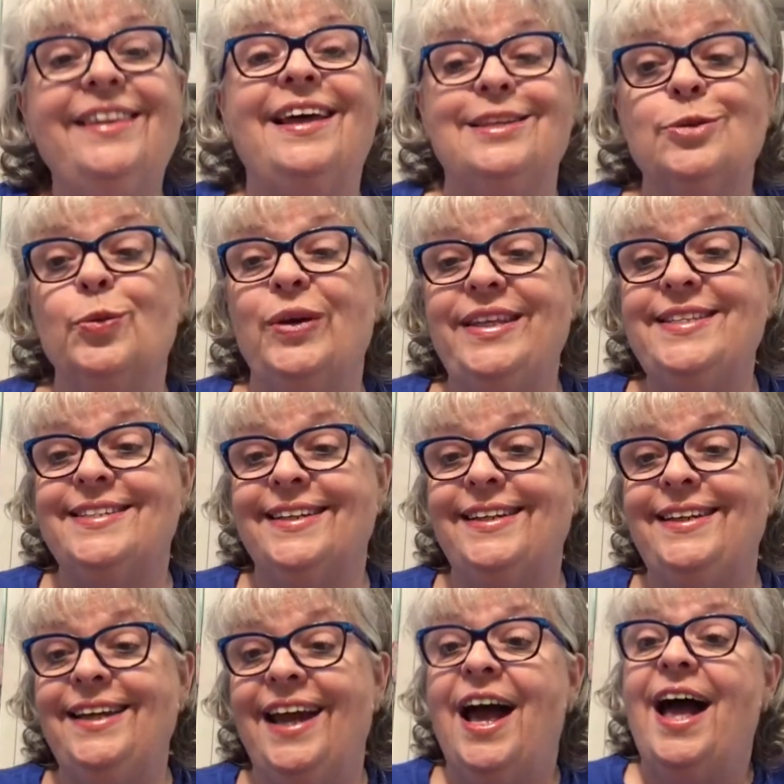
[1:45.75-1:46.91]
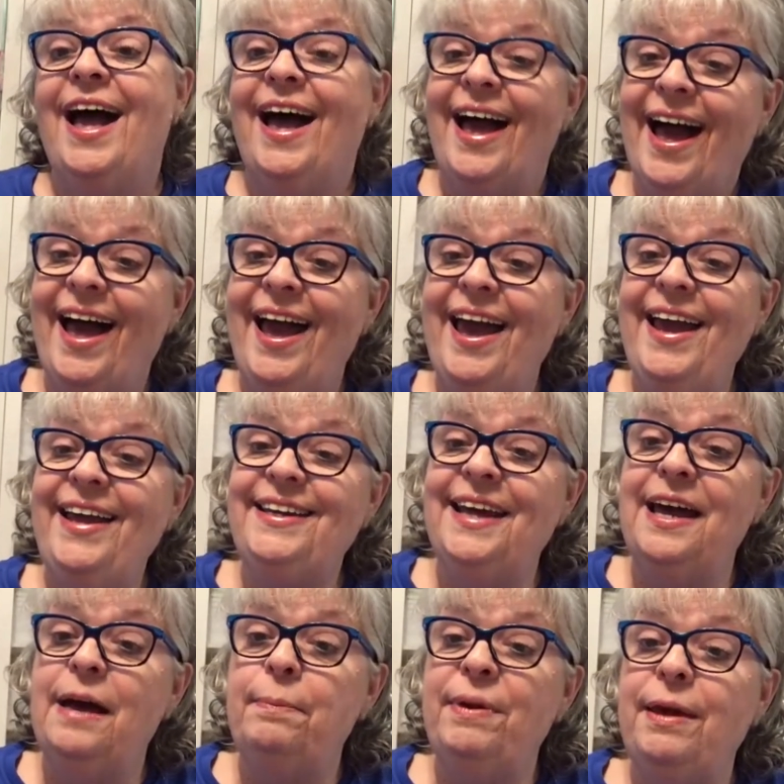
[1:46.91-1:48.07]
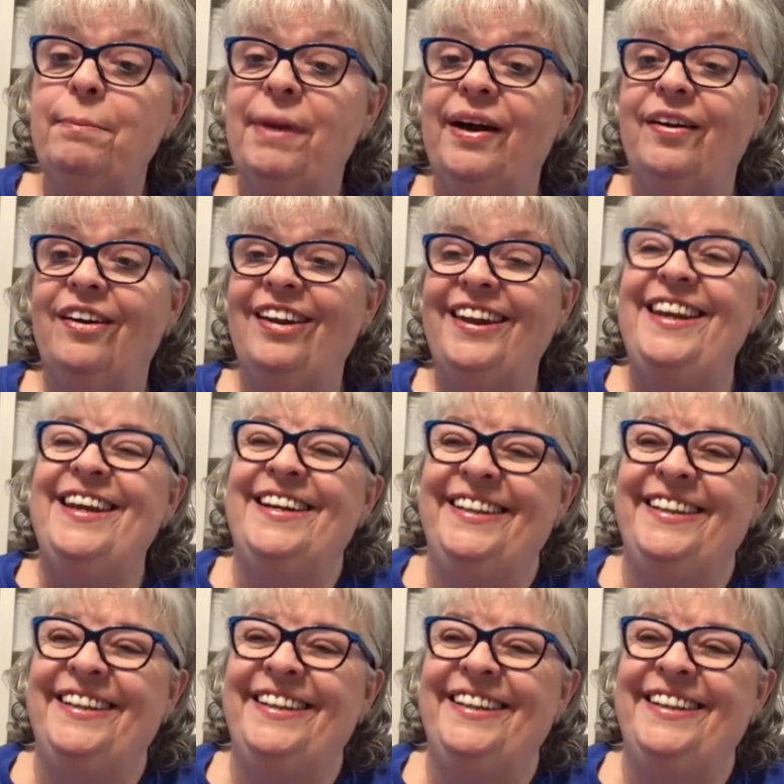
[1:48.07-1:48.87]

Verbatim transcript: That's Winston. Hey, Debbie, Marilyn.